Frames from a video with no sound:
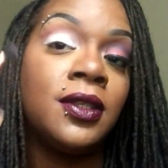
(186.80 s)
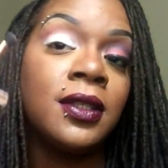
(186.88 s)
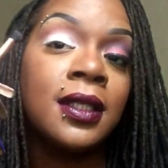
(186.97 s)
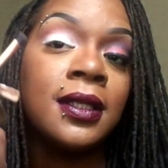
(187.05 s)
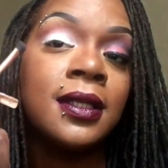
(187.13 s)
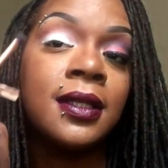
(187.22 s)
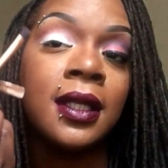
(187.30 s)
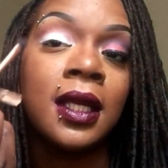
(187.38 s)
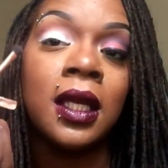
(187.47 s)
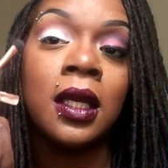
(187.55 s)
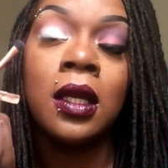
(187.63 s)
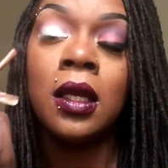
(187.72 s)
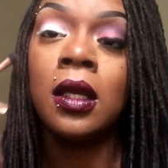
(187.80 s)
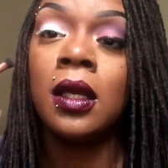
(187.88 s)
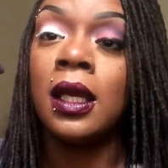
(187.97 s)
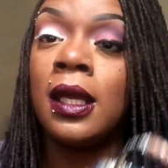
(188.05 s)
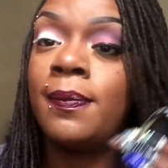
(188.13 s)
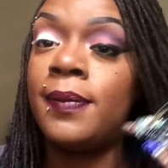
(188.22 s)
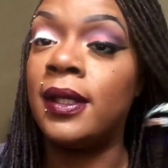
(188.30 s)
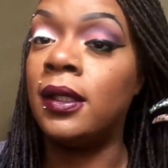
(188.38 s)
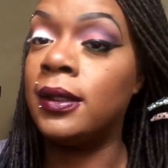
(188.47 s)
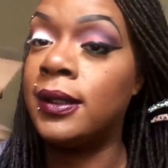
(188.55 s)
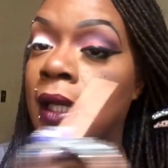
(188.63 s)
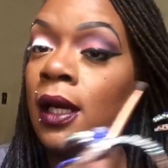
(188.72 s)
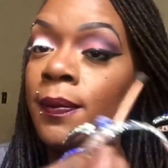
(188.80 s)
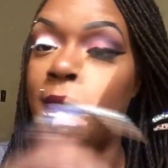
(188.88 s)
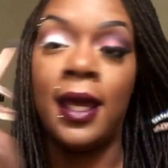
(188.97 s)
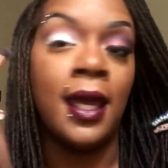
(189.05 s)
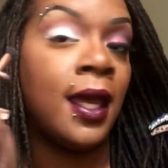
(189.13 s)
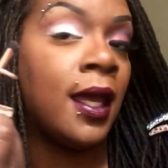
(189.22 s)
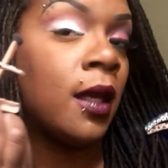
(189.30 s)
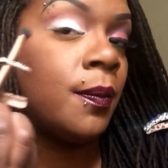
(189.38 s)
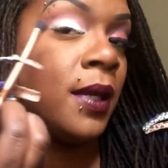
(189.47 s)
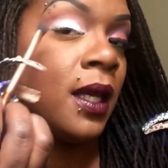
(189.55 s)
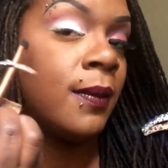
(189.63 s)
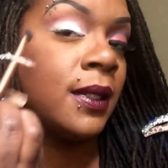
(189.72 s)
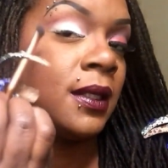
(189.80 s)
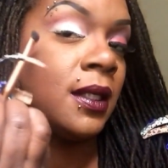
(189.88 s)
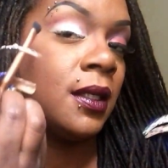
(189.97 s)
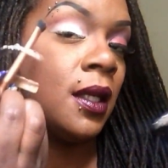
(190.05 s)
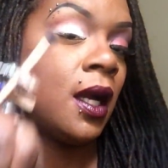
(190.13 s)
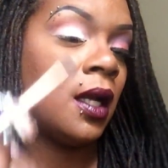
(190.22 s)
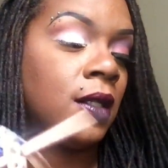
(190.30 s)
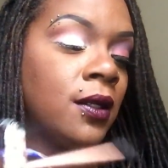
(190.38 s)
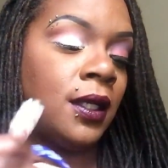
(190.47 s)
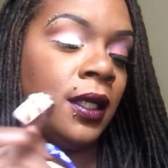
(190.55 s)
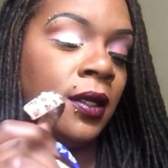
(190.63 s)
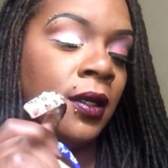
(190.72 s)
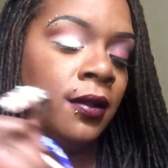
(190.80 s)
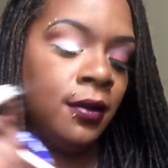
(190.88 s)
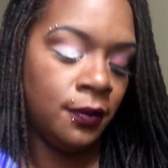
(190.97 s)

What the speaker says: you can see, it builds up a pigmented color here.